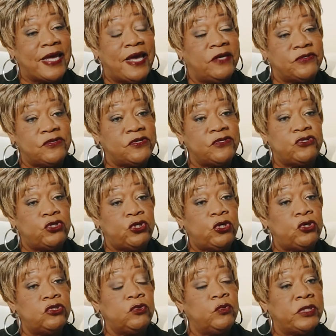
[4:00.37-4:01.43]
counselors
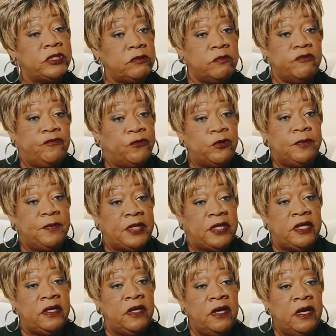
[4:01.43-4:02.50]
chose Winthrop for
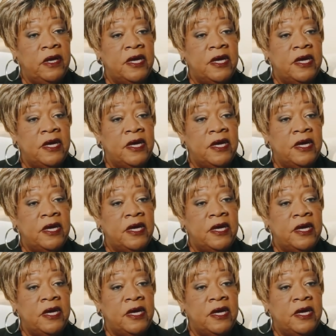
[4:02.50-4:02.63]
me,